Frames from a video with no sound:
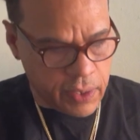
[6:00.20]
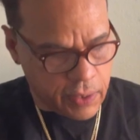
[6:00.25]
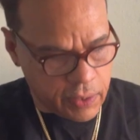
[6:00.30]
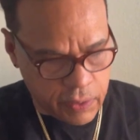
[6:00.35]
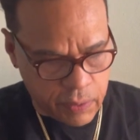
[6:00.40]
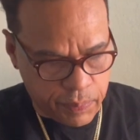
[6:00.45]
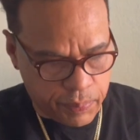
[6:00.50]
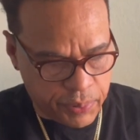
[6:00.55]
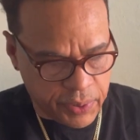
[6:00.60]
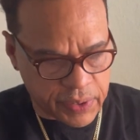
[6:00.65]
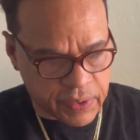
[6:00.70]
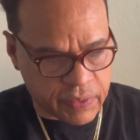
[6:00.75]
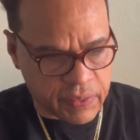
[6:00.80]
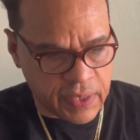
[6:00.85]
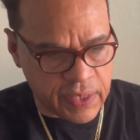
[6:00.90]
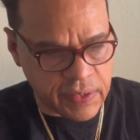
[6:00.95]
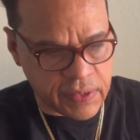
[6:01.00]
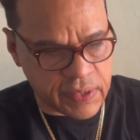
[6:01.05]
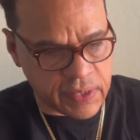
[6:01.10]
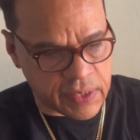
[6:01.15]
You put
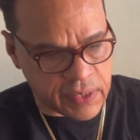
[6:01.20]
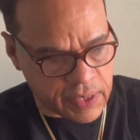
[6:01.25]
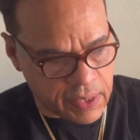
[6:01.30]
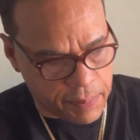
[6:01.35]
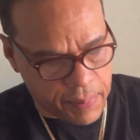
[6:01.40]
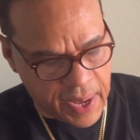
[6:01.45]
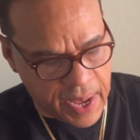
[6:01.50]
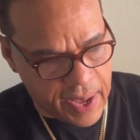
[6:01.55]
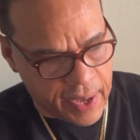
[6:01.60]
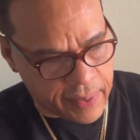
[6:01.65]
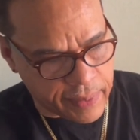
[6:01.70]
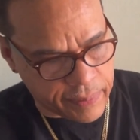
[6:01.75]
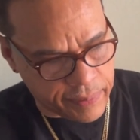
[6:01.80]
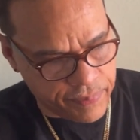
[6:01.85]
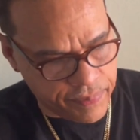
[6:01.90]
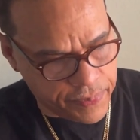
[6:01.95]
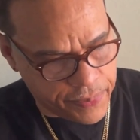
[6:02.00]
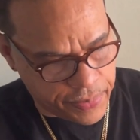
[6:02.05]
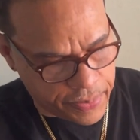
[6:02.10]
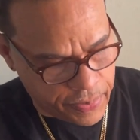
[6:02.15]
this in the bottom,
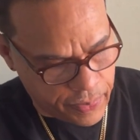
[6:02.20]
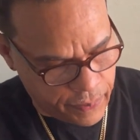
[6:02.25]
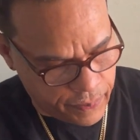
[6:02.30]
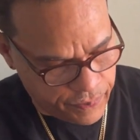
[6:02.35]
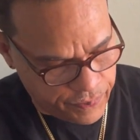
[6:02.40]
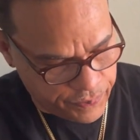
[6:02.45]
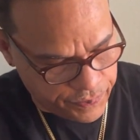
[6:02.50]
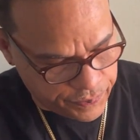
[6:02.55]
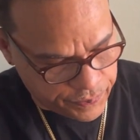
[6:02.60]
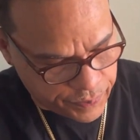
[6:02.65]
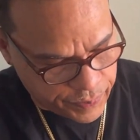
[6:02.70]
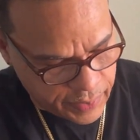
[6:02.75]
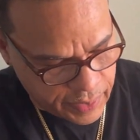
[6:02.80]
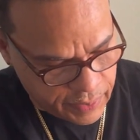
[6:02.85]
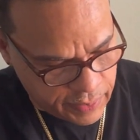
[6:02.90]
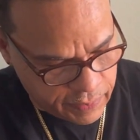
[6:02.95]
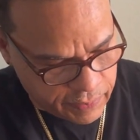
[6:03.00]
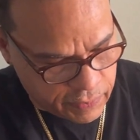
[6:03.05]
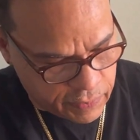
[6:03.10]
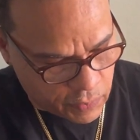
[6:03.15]
and
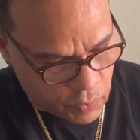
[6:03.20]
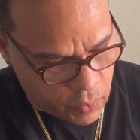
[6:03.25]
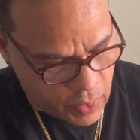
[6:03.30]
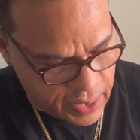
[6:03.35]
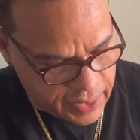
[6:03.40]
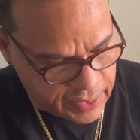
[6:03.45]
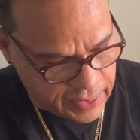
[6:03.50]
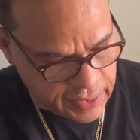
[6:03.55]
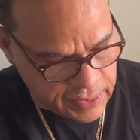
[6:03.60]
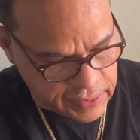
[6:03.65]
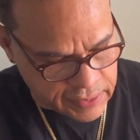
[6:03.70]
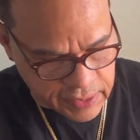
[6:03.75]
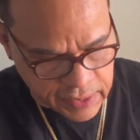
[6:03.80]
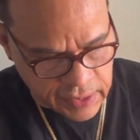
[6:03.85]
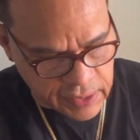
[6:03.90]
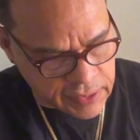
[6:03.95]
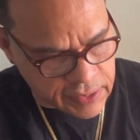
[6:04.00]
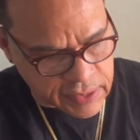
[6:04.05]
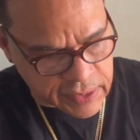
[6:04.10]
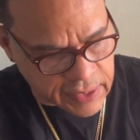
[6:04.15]
this is quite easy.
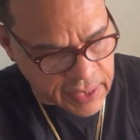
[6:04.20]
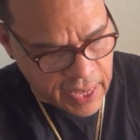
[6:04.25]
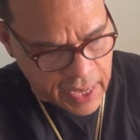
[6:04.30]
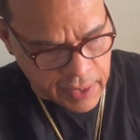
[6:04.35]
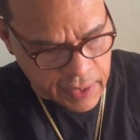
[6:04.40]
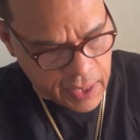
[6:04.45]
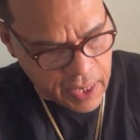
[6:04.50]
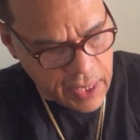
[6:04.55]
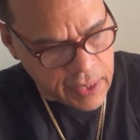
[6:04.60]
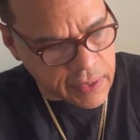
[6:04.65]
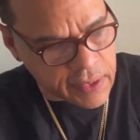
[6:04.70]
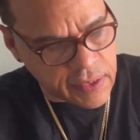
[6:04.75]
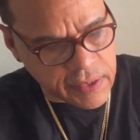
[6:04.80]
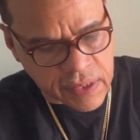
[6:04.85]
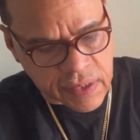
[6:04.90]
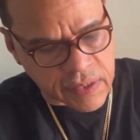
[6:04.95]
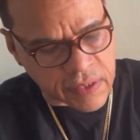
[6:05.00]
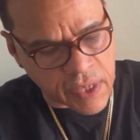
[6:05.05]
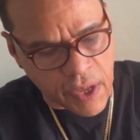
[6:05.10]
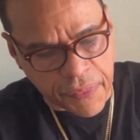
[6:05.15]
This
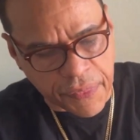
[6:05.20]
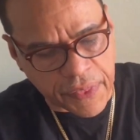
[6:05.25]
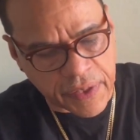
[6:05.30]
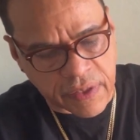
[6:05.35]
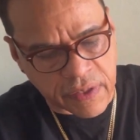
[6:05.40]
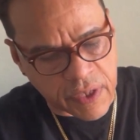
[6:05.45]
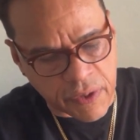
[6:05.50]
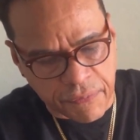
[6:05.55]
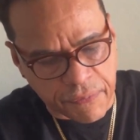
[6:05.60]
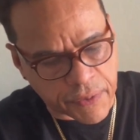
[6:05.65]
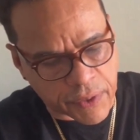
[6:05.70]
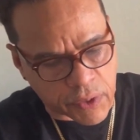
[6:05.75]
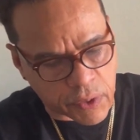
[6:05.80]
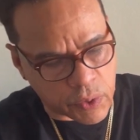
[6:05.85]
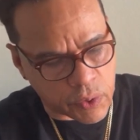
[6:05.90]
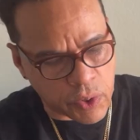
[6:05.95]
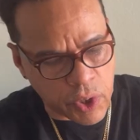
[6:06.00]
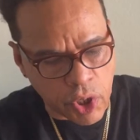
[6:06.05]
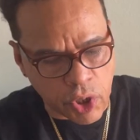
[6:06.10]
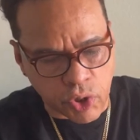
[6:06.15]
is nothing
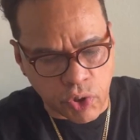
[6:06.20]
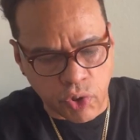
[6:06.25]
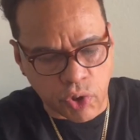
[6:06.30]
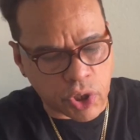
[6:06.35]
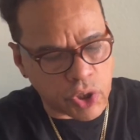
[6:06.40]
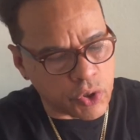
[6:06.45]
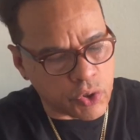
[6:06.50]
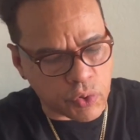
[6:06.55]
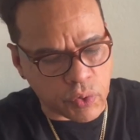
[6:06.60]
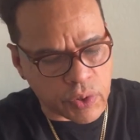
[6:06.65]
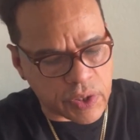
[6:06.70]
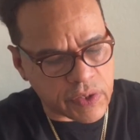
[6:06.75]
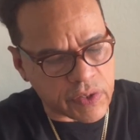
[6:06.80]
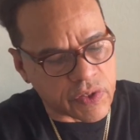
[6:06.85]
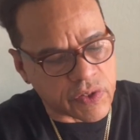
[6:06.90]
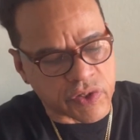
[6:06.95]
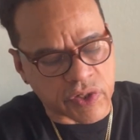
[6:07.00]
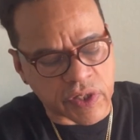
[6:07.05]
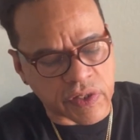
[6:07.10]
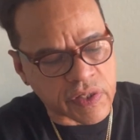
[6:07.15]
difficult. You can do this,
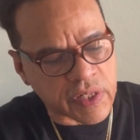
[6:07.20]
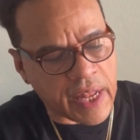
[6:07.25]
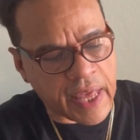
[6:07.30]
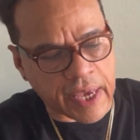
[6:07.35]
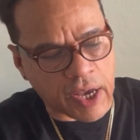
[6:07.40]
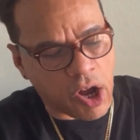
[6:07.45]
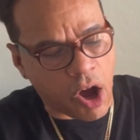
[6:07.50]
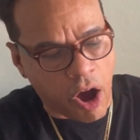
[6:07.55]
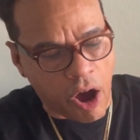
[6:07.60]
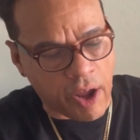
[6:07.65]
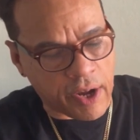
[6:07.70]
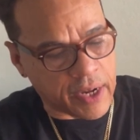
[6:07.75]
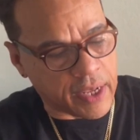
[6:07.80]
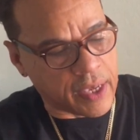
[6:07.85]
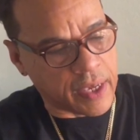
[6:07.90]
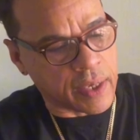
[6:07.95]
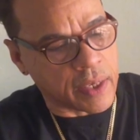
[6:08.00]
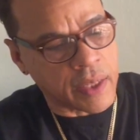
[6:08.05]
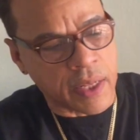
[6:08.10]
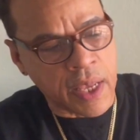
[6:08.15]
it's just like
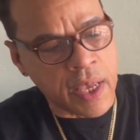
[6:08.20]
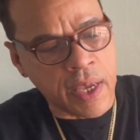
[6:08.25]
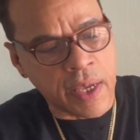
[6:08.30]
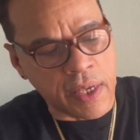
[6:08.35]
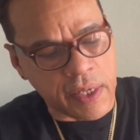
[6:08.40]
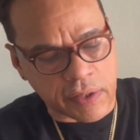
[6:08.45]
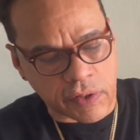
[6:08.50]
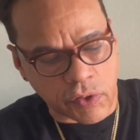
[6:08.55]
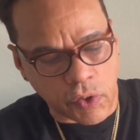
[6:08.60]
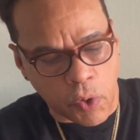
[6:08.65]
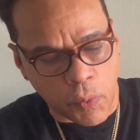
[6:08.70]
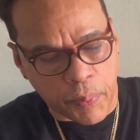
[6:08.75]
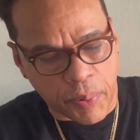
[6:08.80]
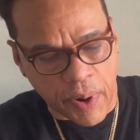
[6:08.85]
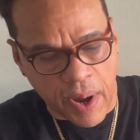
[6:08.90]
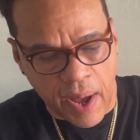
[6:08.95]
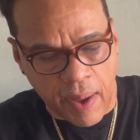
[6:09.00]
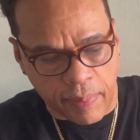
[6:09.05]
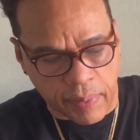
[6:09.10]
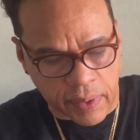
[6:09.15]
gardening. It's no
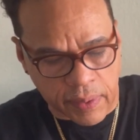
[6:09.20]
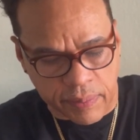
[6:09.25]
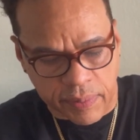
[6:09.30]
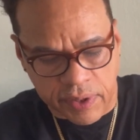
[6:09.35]
problem.